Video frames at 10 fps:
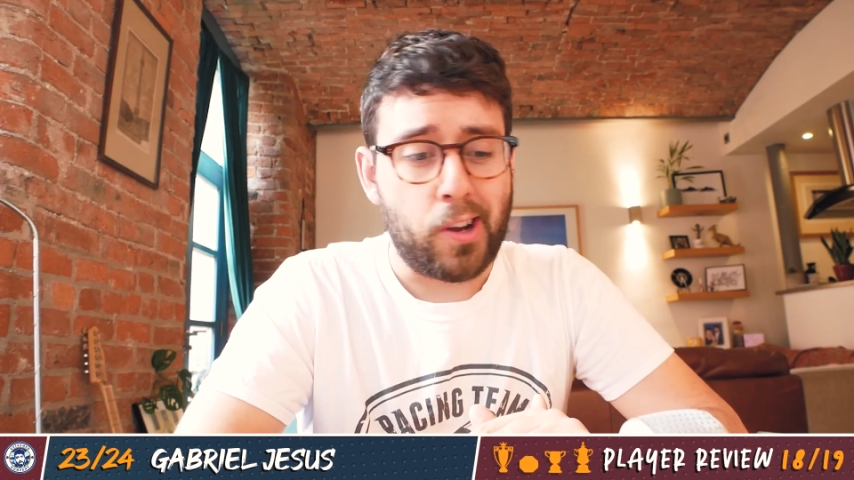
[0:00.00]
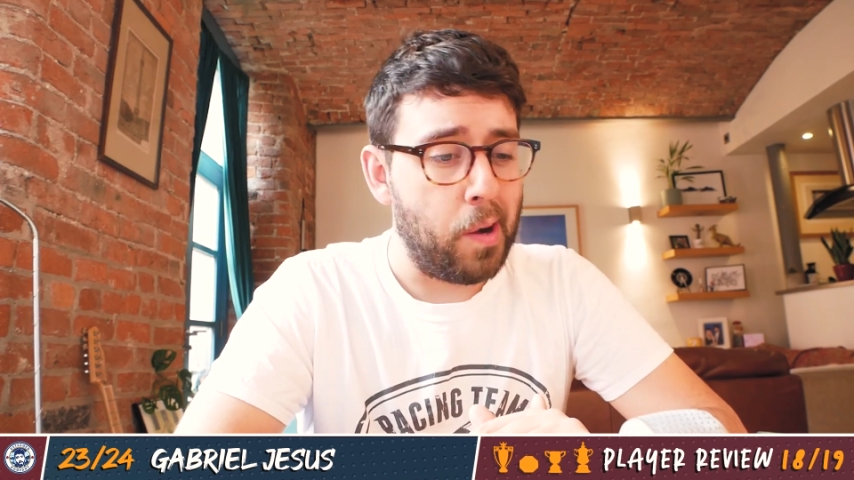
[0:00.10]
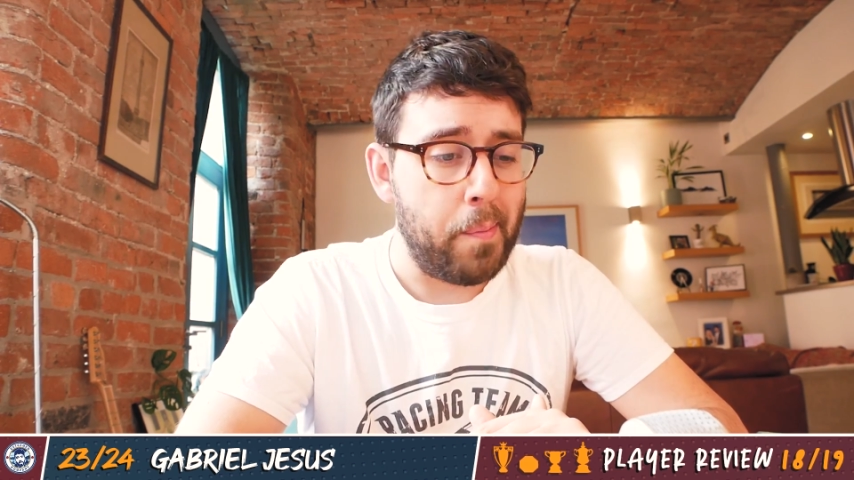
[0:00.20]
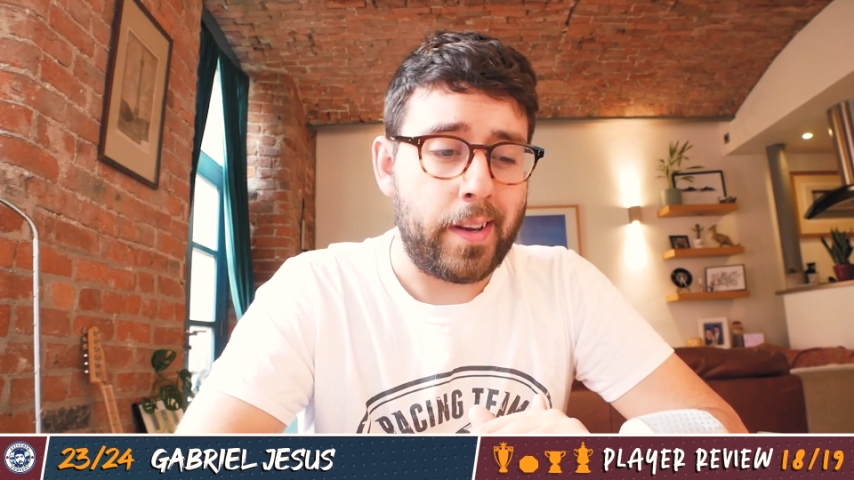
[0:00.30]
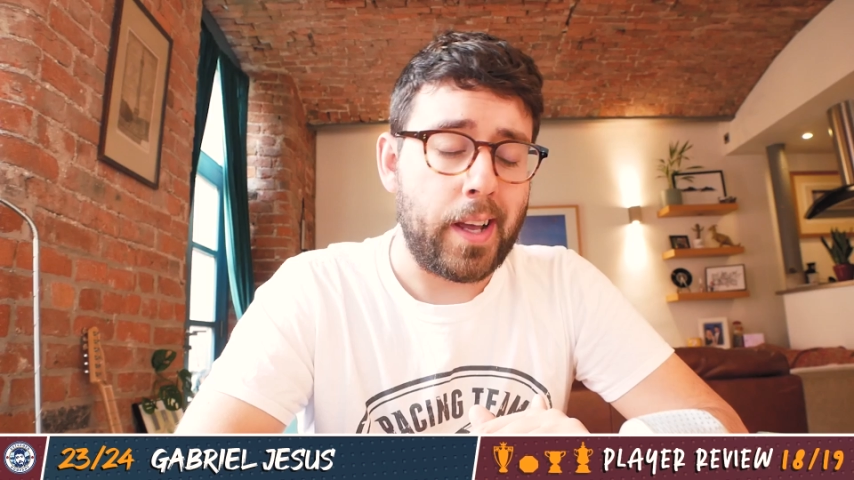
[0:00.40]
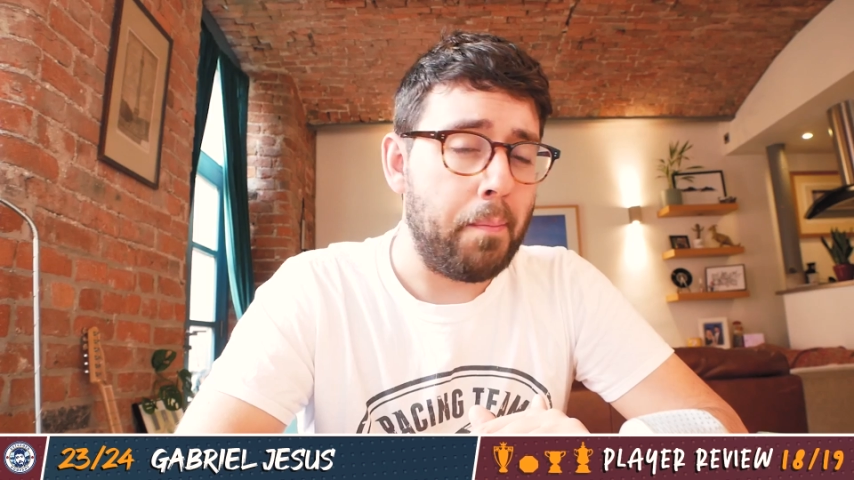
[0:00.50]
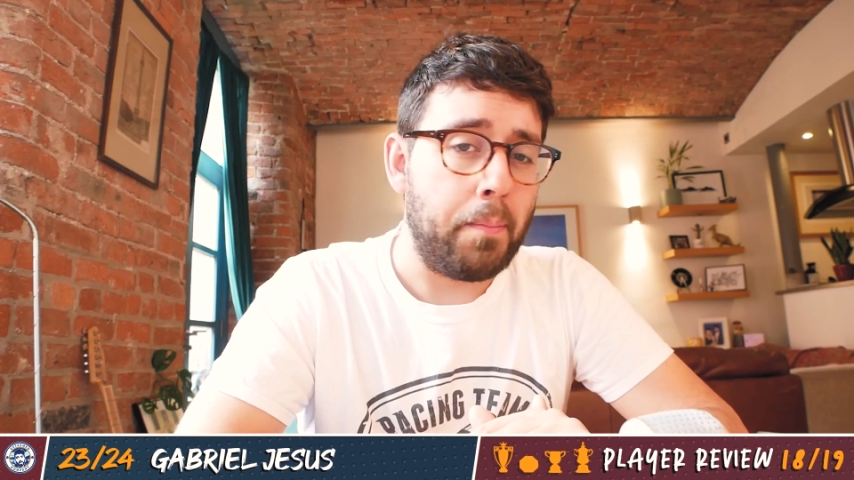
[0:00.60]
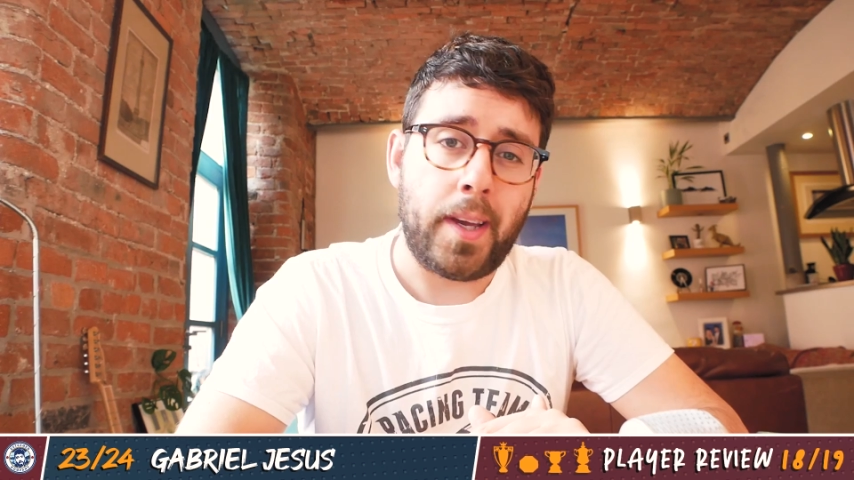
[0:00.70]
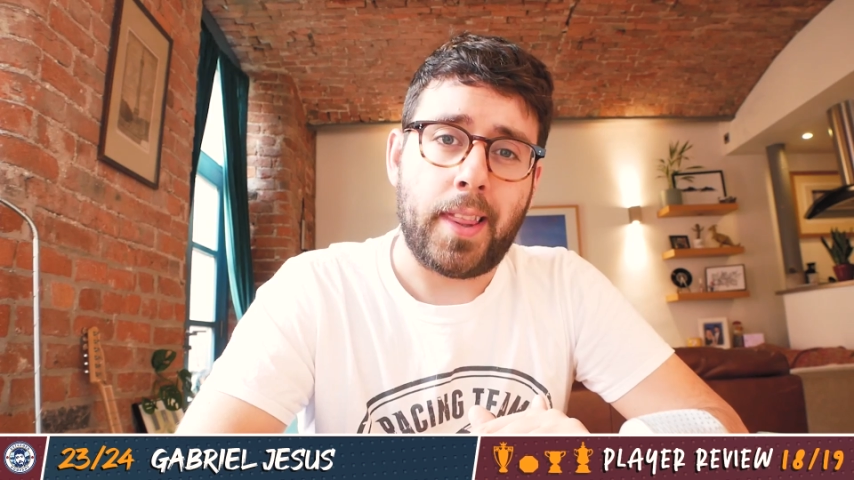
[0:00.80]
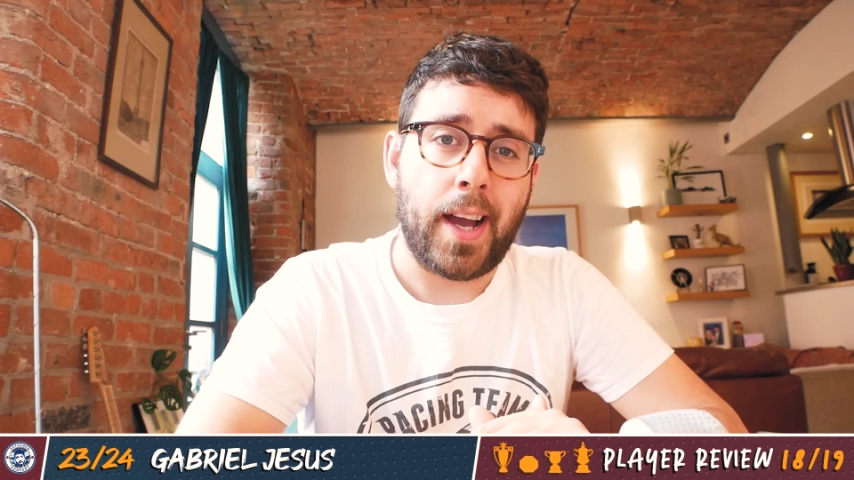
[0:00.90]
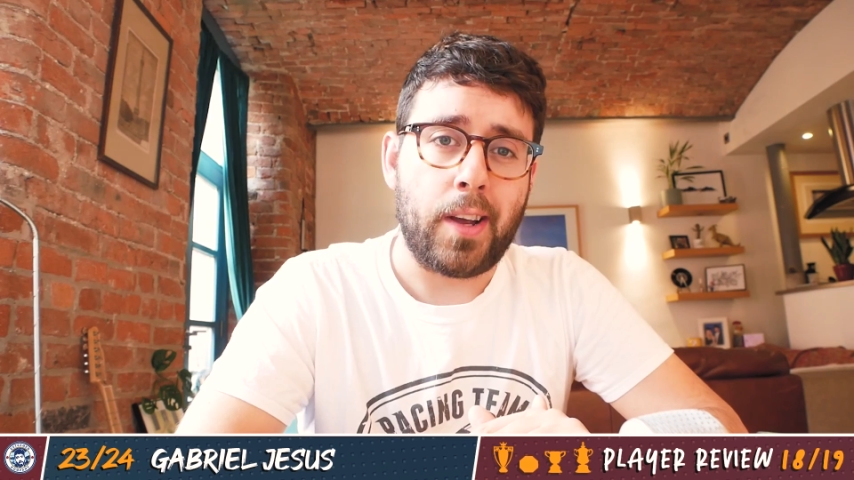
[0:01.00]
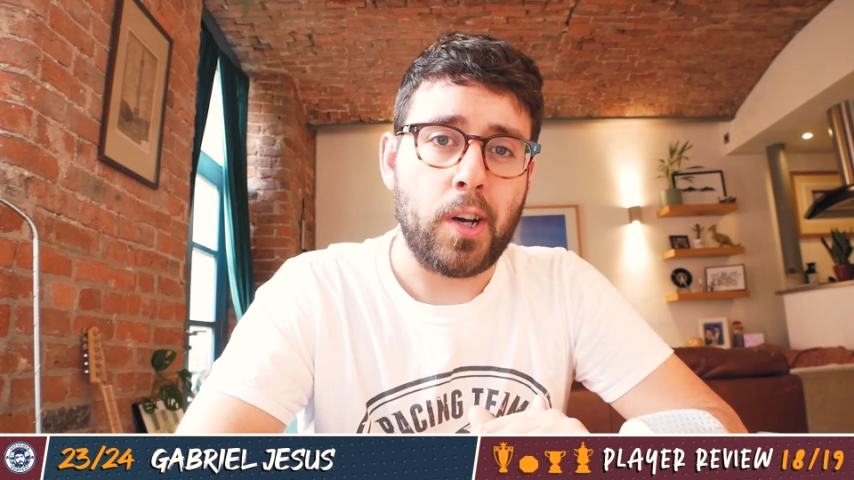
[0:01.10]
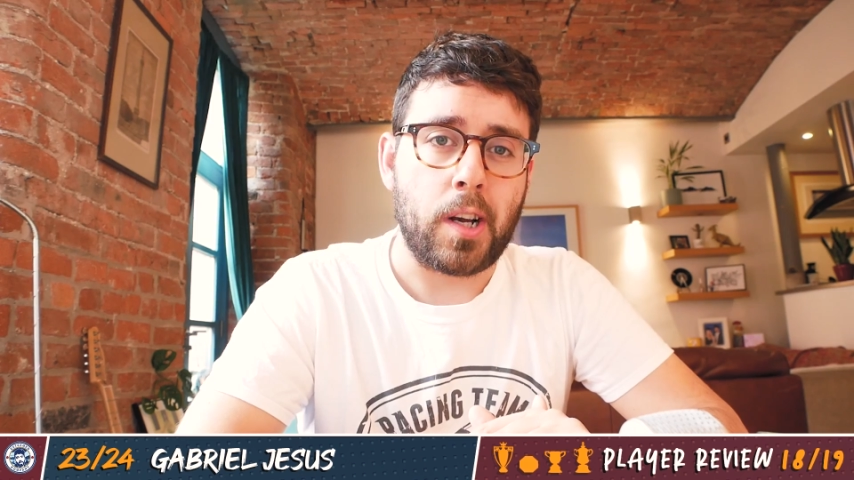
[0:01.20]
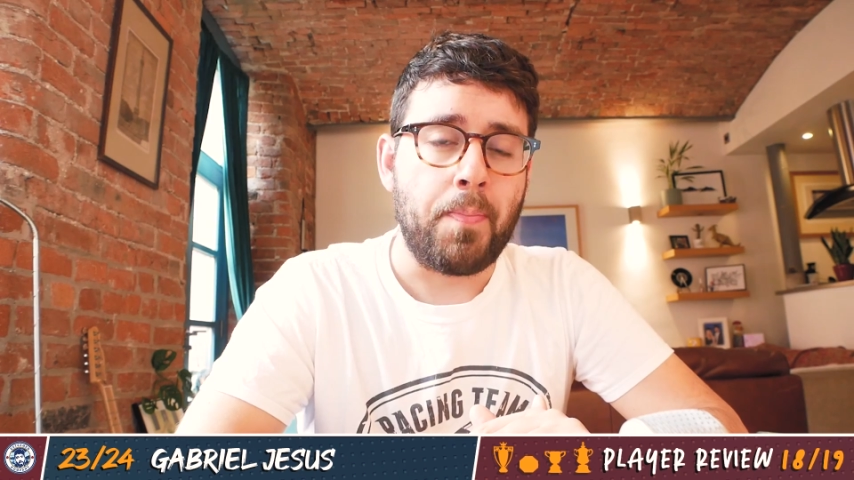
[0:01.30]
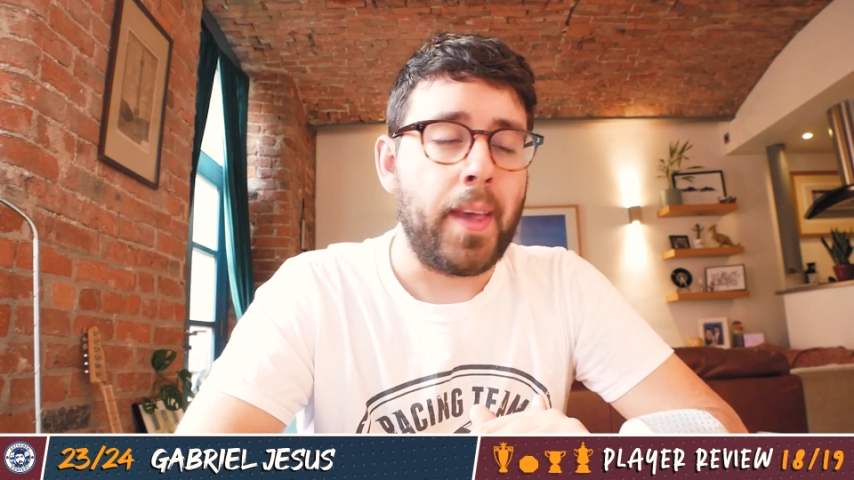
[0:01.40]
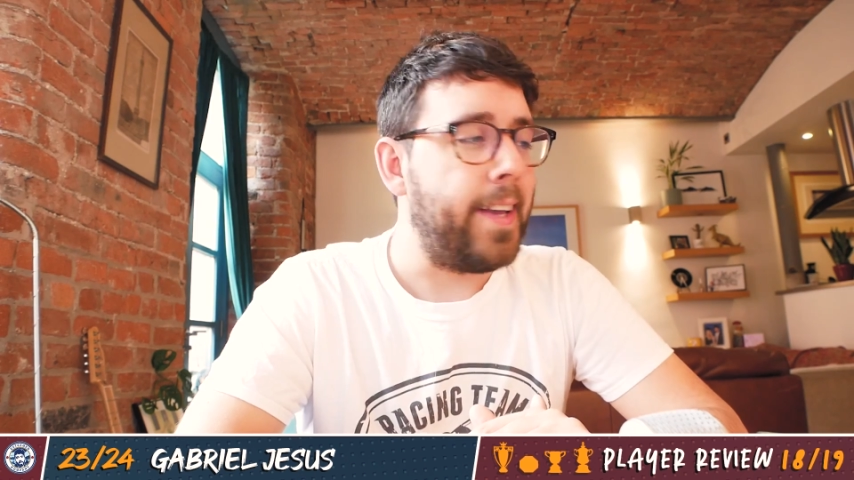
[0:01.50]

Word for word: come in and be that good.